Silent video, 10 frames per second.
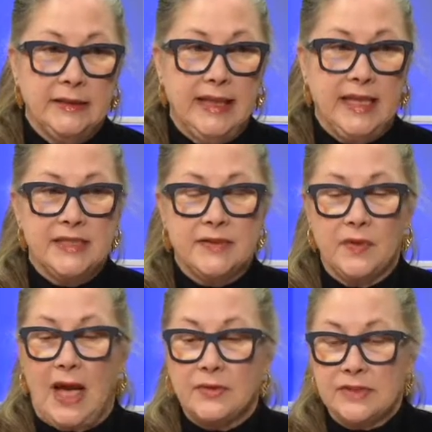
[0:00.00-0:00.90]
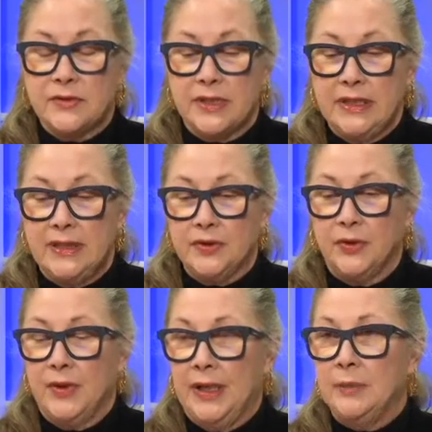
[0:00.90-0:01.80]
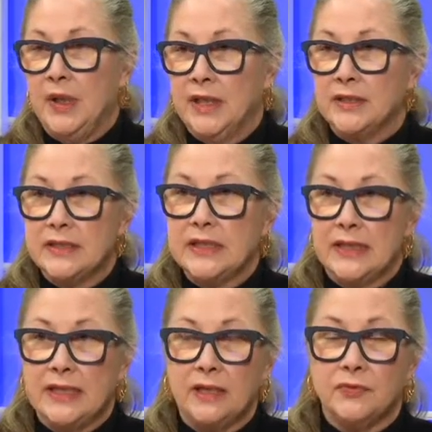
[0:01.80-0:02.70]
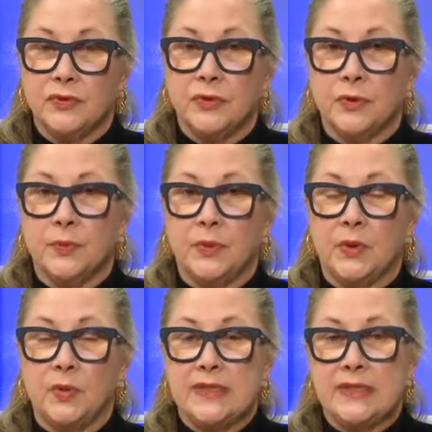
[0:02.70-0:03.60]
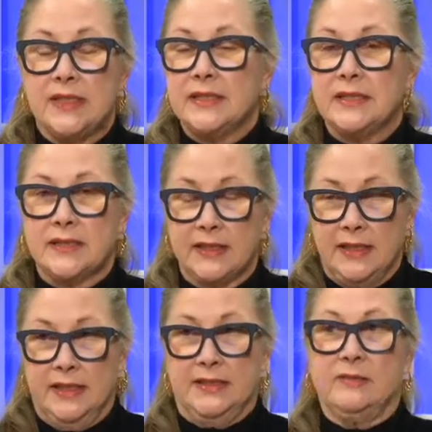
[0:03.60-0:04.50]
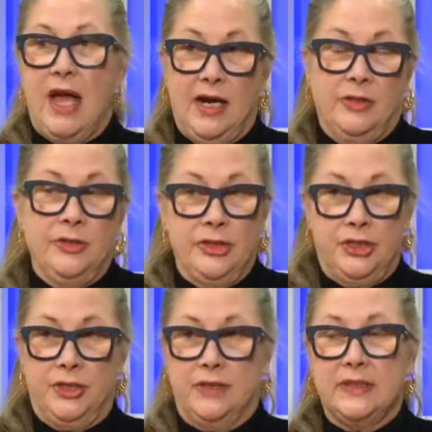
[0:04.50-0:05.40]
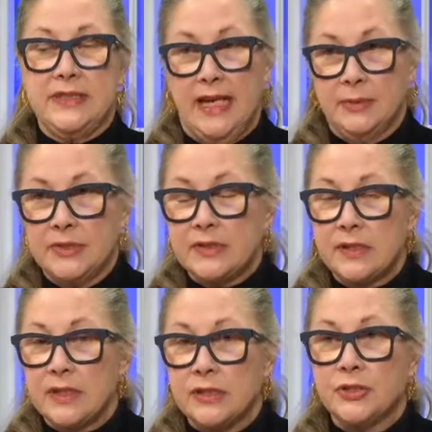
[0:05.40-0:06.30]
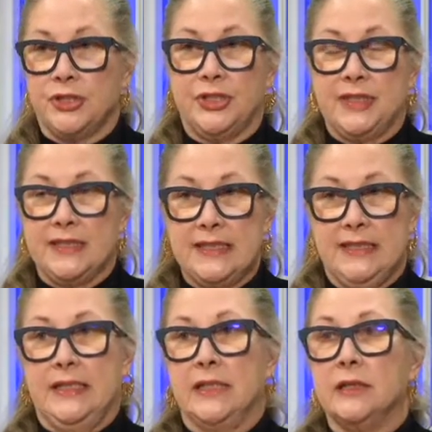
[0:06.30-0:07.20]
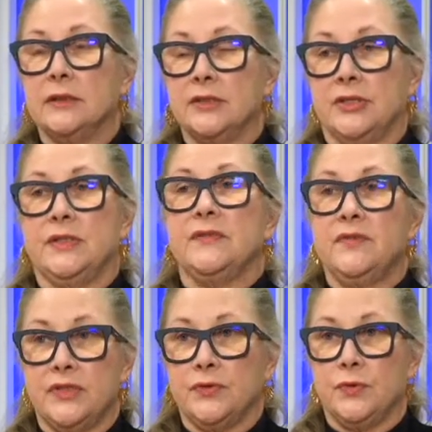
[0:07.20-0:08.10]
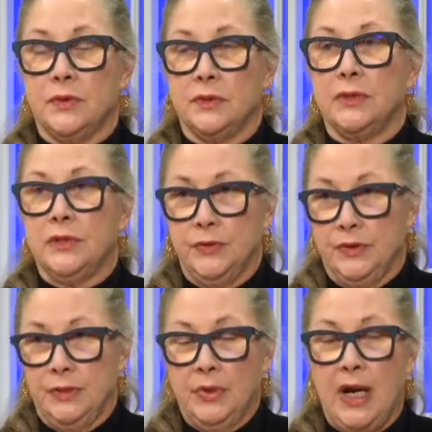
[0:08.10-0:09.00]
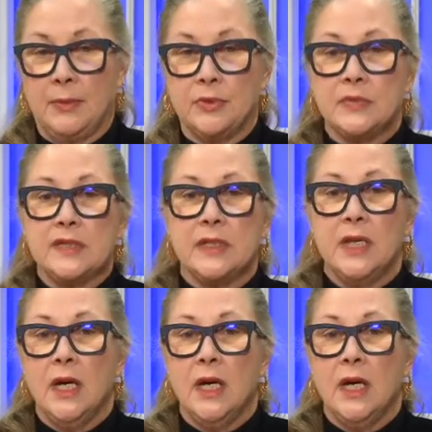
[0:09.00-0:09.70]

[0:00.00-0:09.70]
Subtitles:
the case of, I was looking at the GrandPad to get that for her, but what's nice is it's large. The tablet's large. She can see it. She has visual acuity problems.